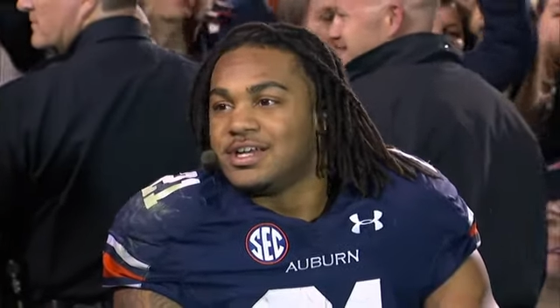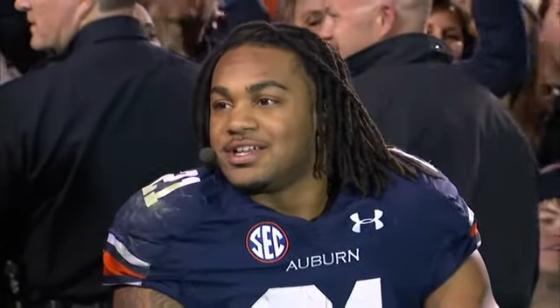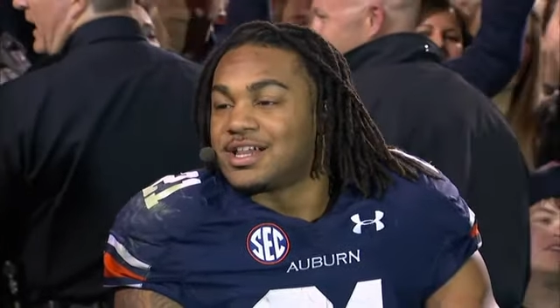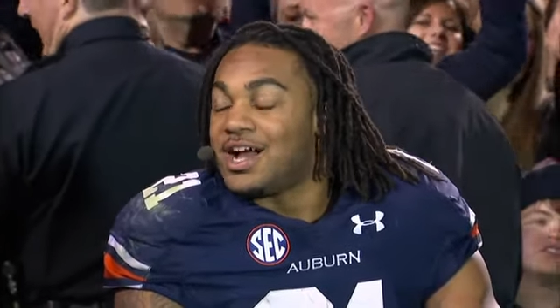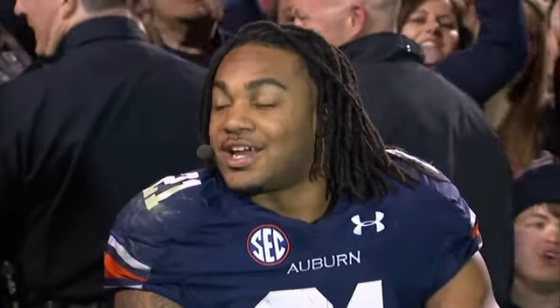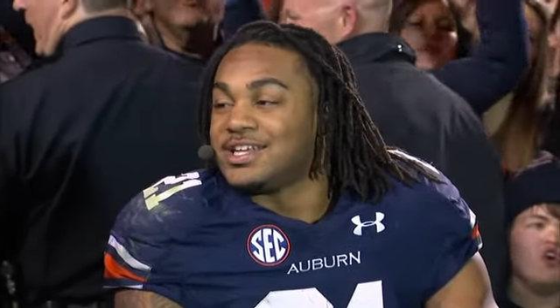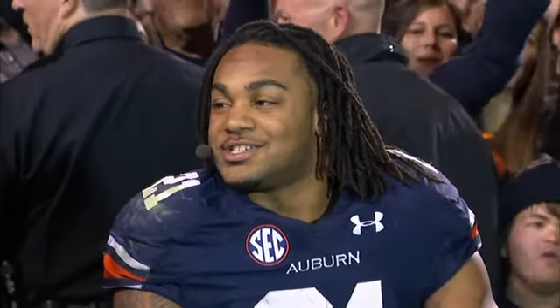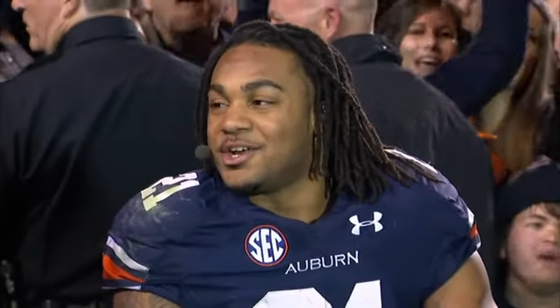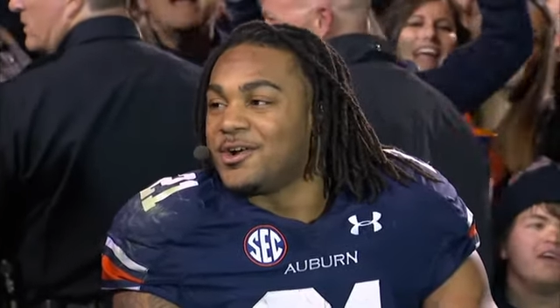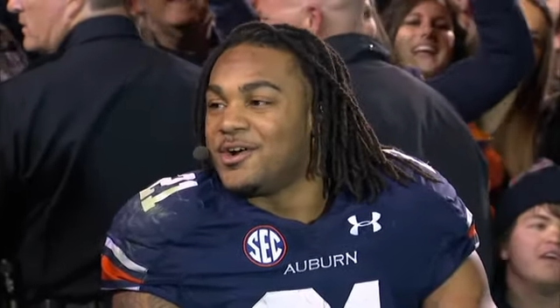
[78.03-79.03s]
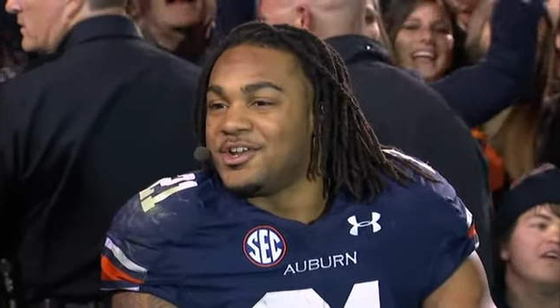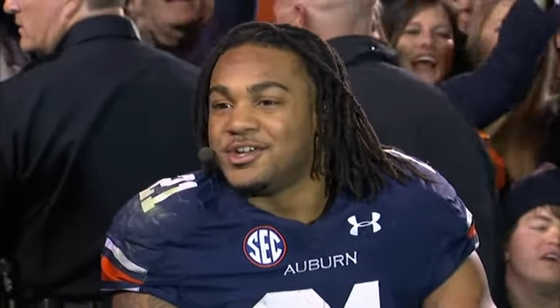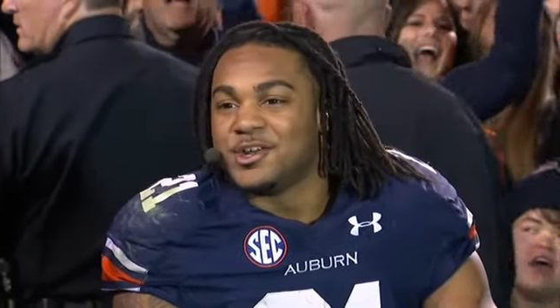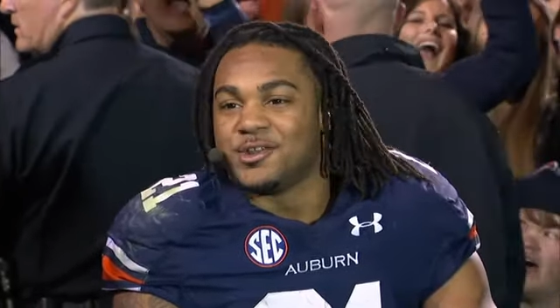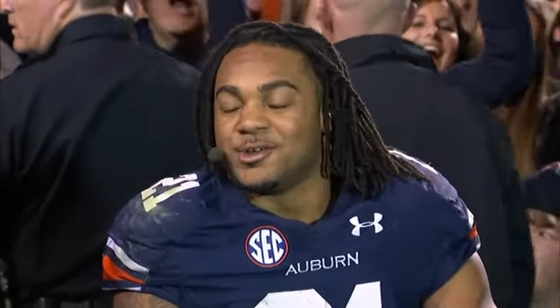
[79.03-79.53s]
the clock hits zero, and
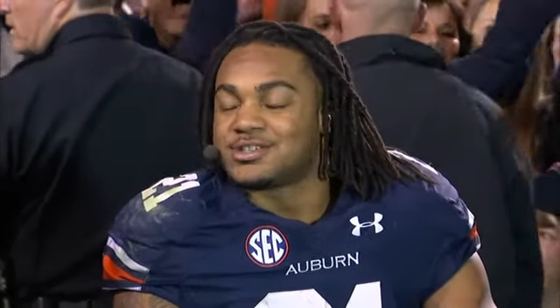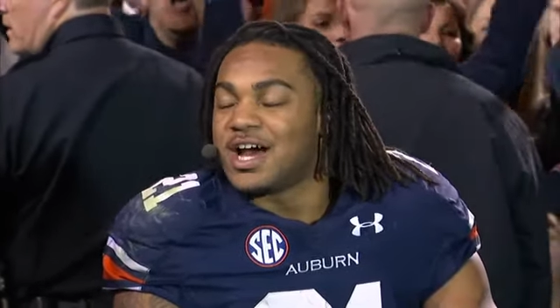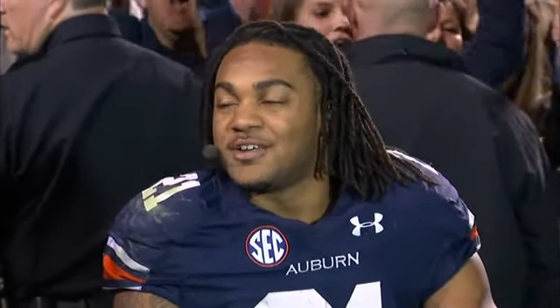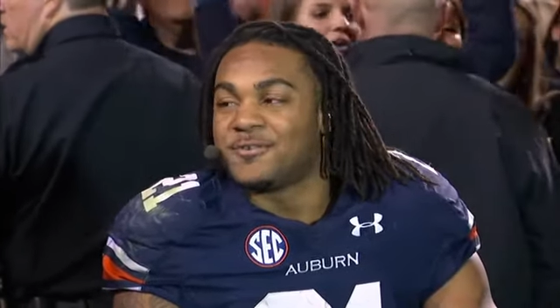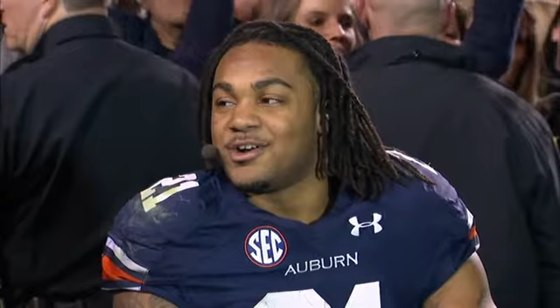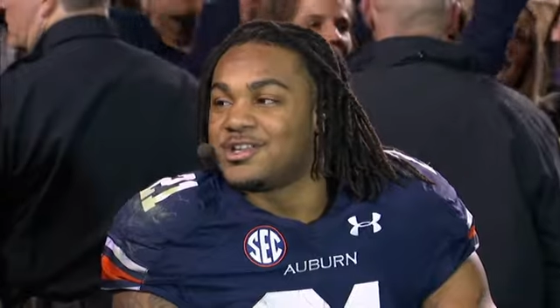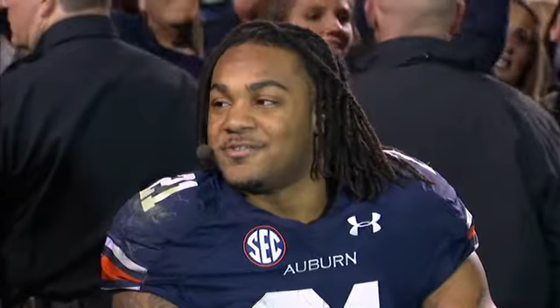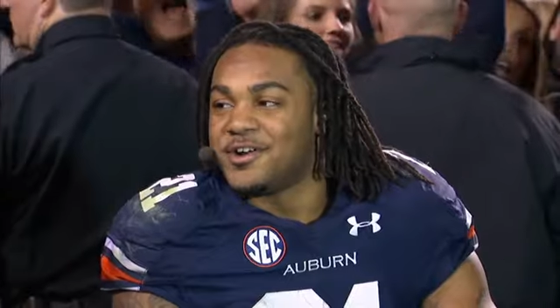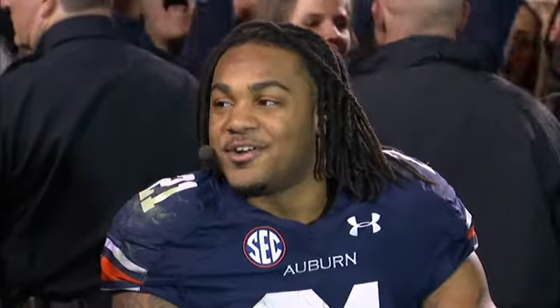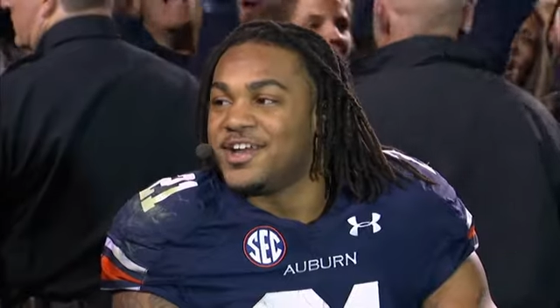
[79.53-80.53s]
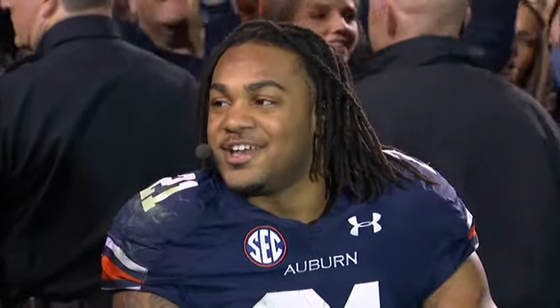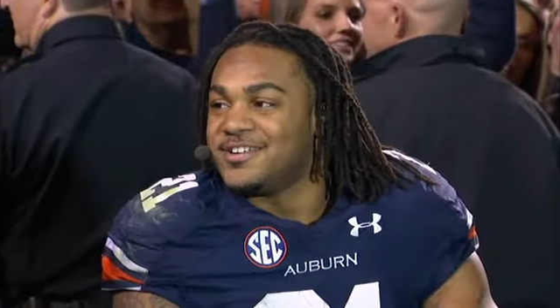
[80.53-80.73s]
you know, those guys fought to the very end.